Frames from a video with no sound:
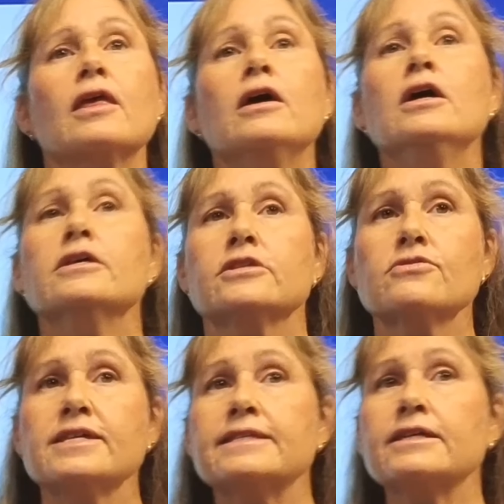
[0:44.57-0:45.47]
So
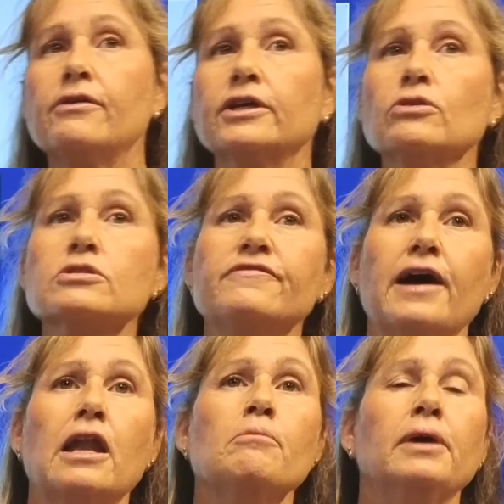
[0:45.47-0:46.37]
historical
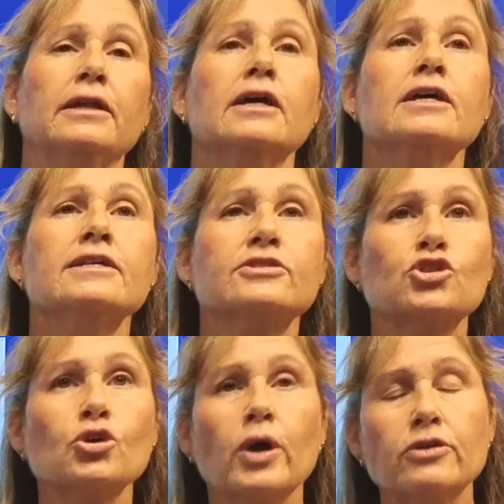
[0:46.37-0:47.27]
development is
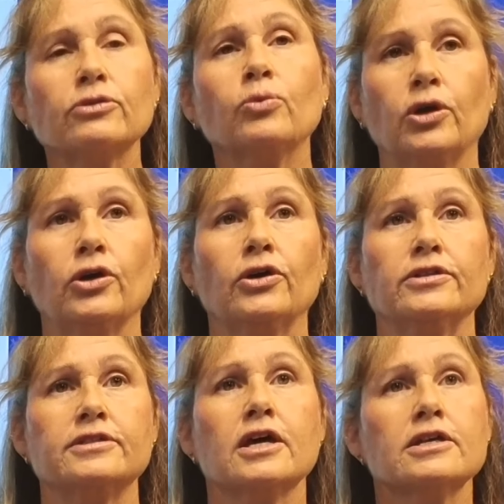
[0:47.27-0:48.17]
200
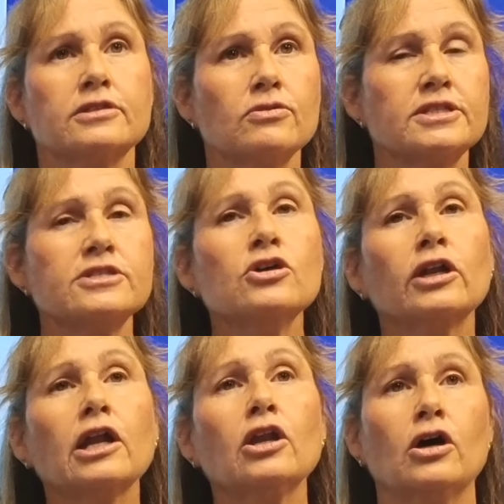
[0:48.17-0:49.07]
words, so it's not
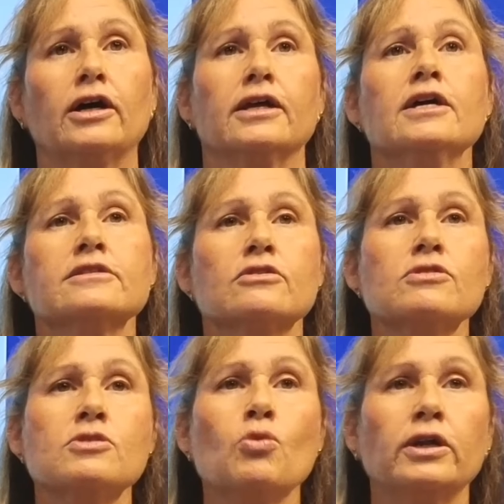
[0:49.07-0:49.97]
a lot. So
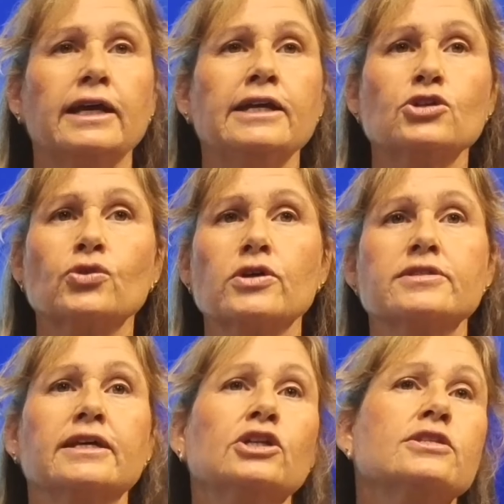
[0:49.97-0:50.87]
you want an intro
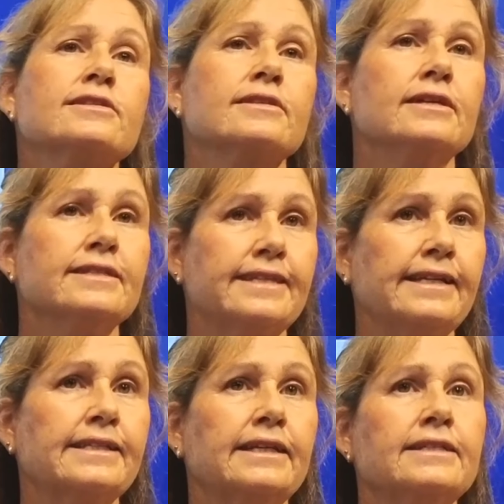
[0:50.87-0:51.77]

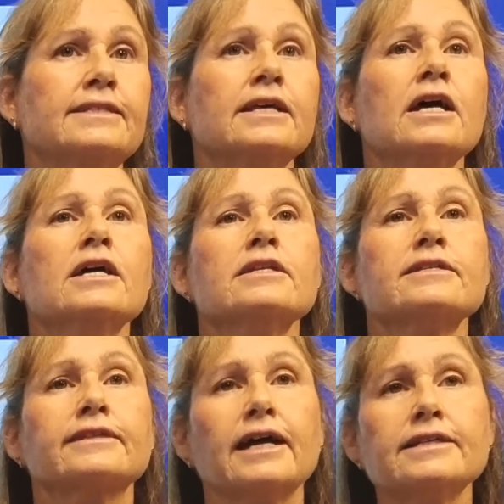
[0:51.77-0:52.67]
sentence,
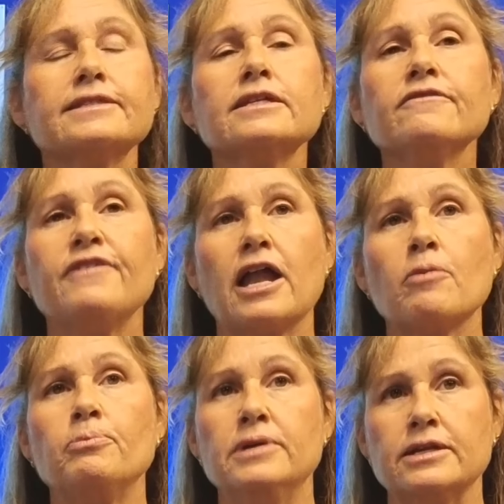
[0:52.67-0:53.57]
discuss the
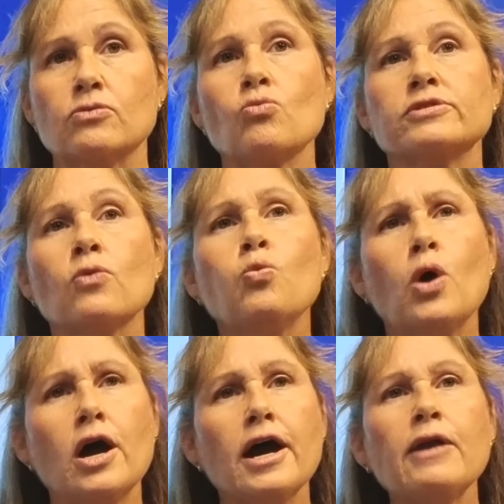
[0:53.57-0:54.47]
development. So
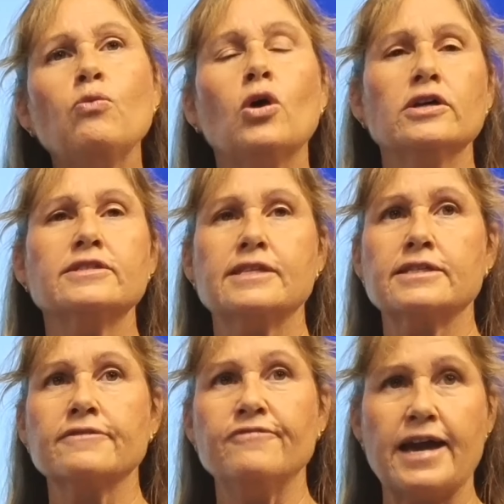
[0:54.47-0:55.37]
why was
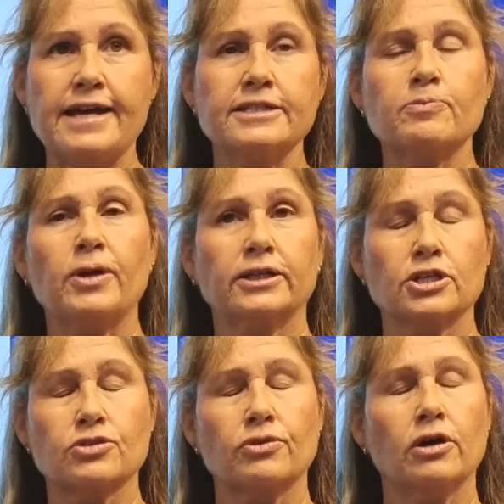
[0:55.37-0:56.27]
this advanced
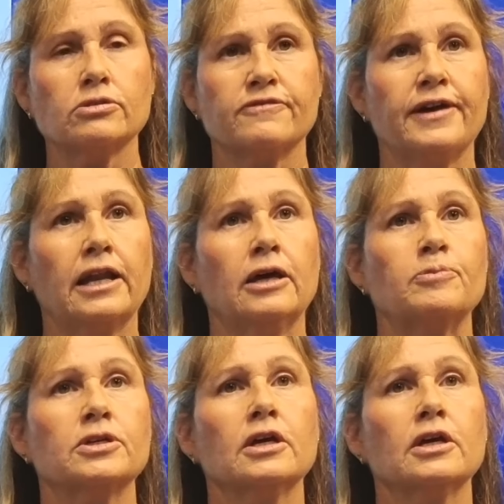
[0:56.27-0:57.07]
practice role developed?